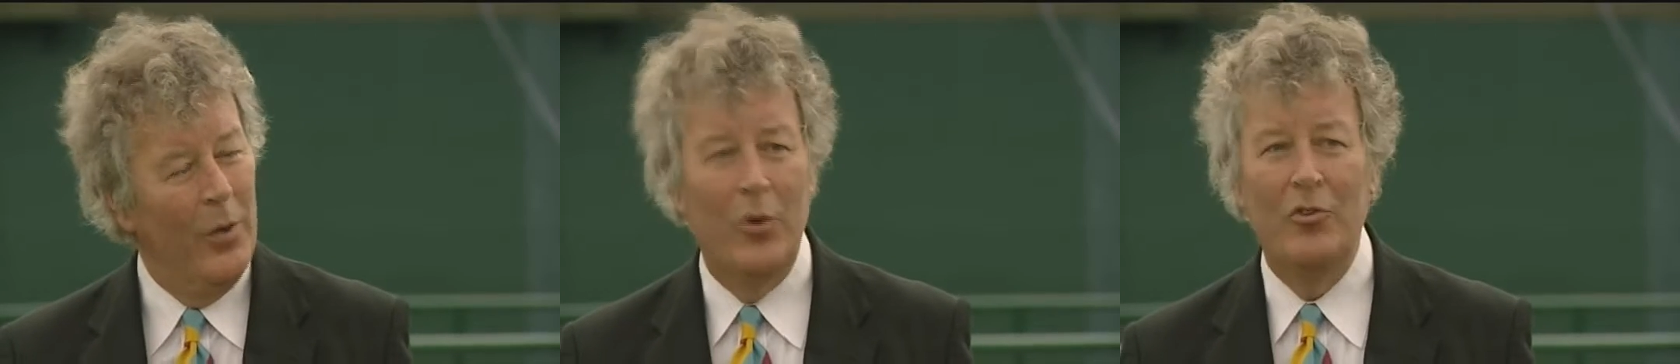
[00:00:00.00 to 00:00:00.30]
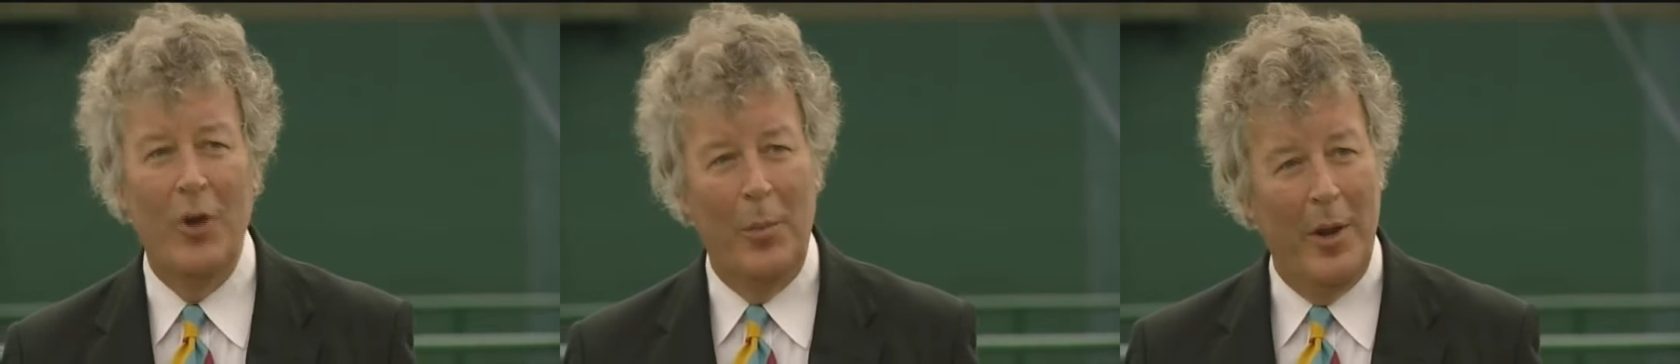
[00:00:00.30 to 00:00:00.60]
which
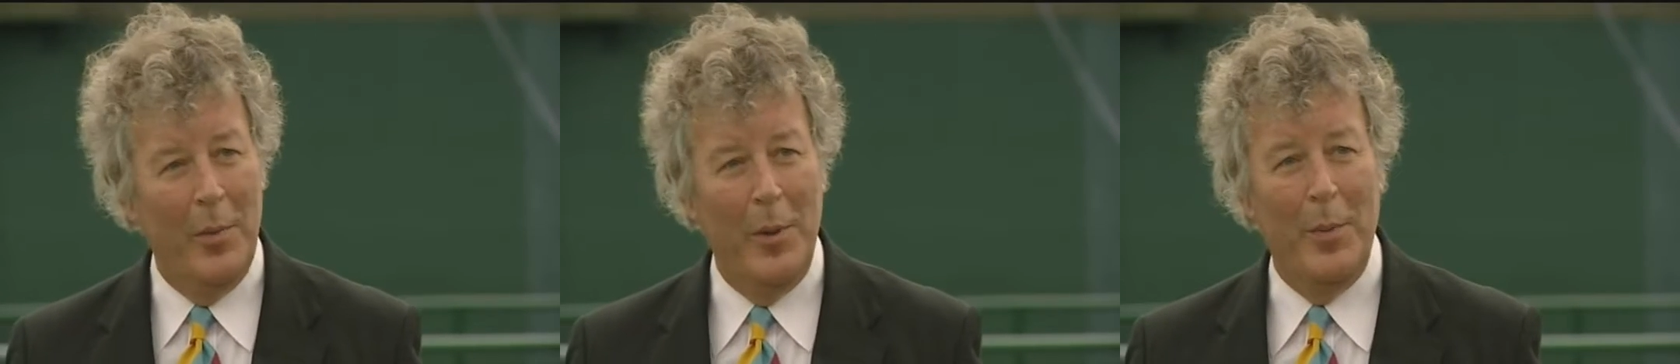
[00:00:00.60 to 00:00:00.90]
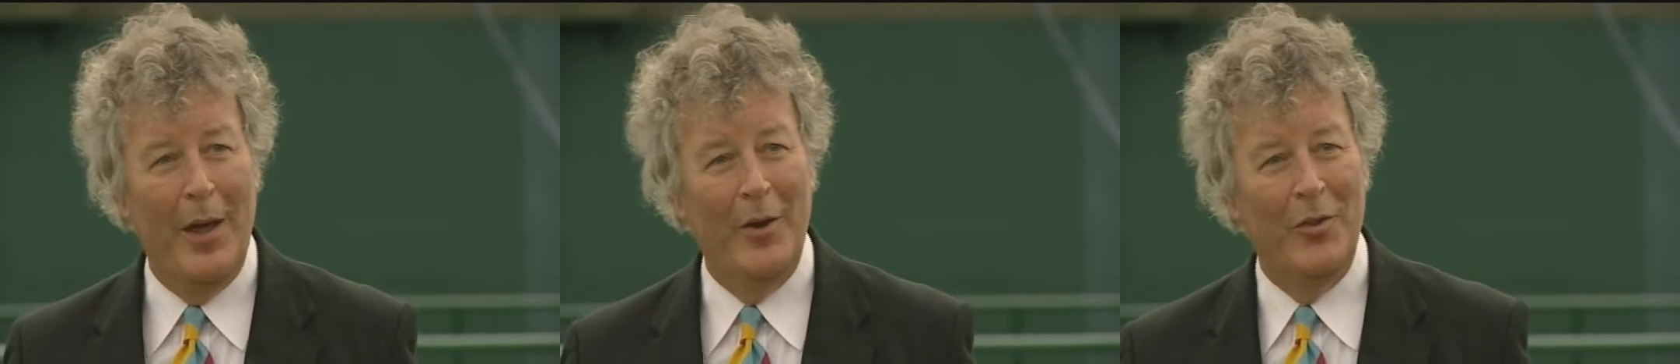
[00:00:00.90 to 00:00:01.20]
not many
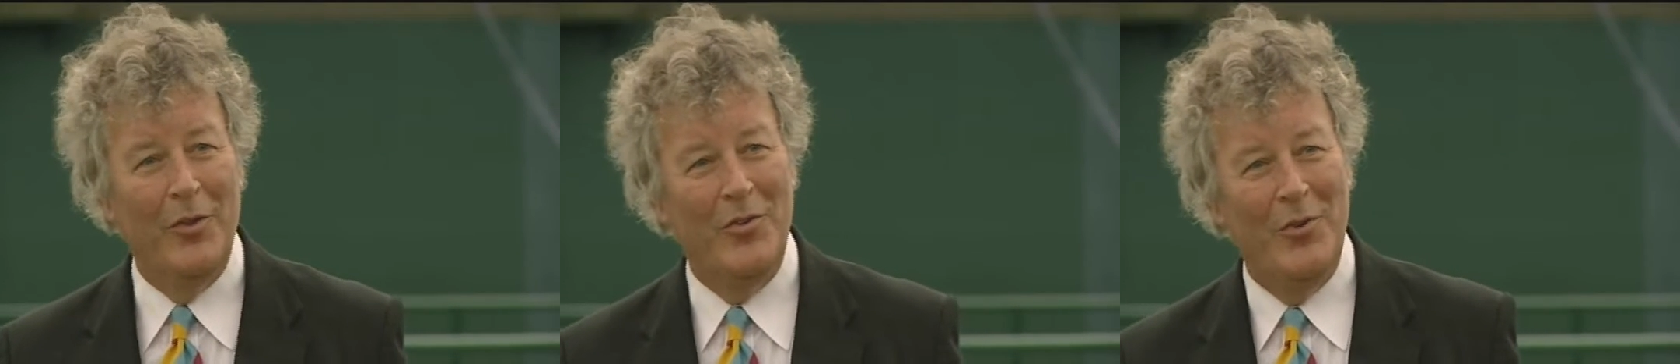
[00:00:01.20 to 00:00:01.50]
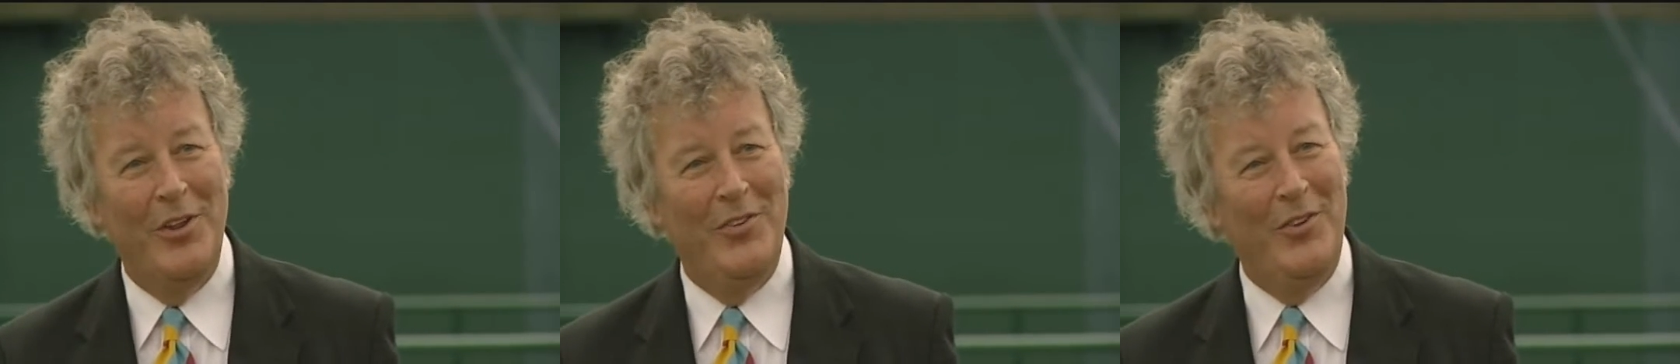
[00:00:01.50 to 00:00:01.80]
people out on the
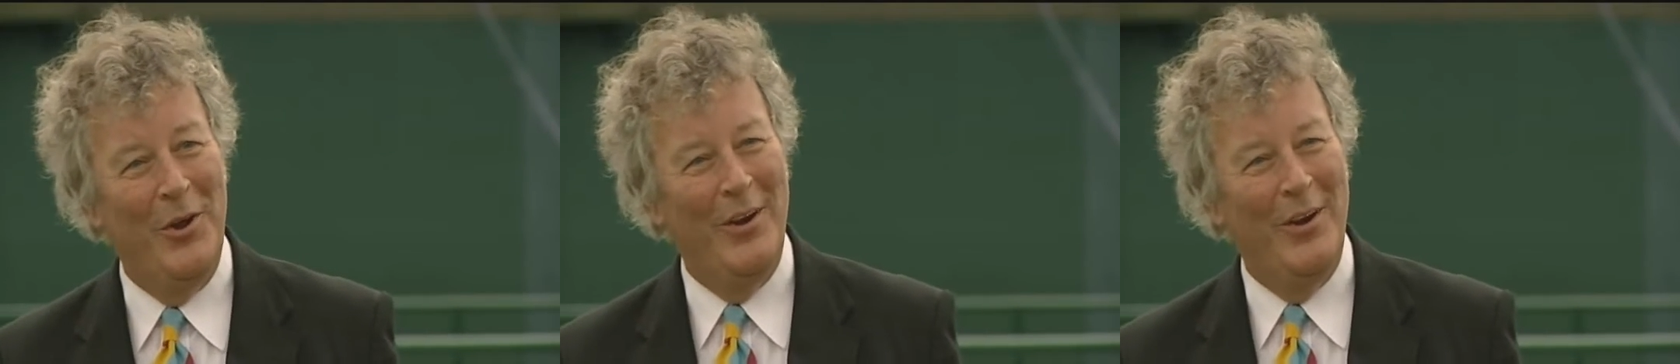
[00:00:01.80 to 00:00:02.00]
streets do.